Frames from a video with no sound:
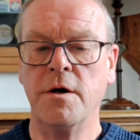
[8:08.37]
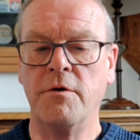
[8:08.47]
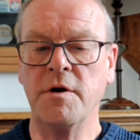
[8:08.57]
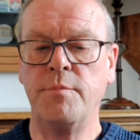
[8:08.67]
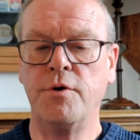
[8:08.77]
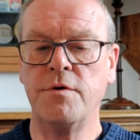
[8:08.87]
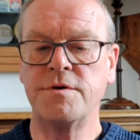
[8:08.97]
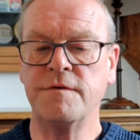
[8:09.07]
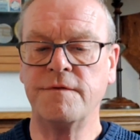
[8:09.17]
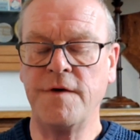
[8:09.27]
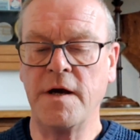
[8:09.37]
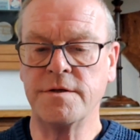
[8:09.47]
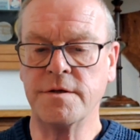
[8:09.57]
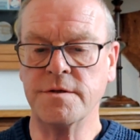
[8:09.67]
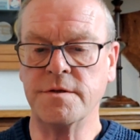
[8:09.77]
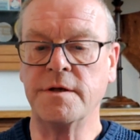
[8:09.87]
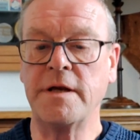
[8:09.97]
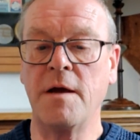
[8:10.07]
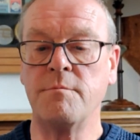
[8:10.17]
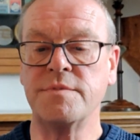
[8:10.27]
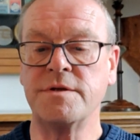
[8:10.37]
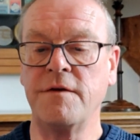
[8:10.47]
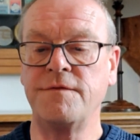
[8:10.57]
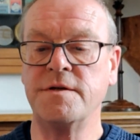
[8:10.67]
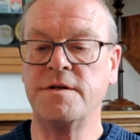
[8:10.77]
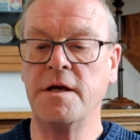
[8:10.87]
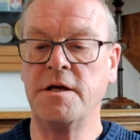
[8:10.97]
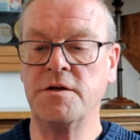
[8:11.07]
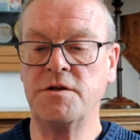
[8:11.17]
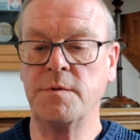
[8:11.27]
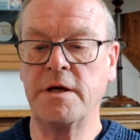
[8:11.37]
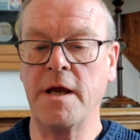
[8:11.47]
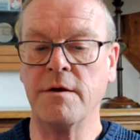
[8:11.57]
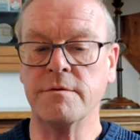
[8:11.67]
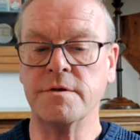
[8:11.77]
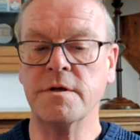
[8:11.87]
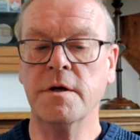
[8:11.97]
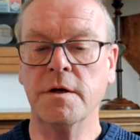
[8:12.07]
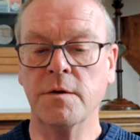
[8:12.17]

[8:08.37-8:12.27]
are important factors that AMPs have to take into account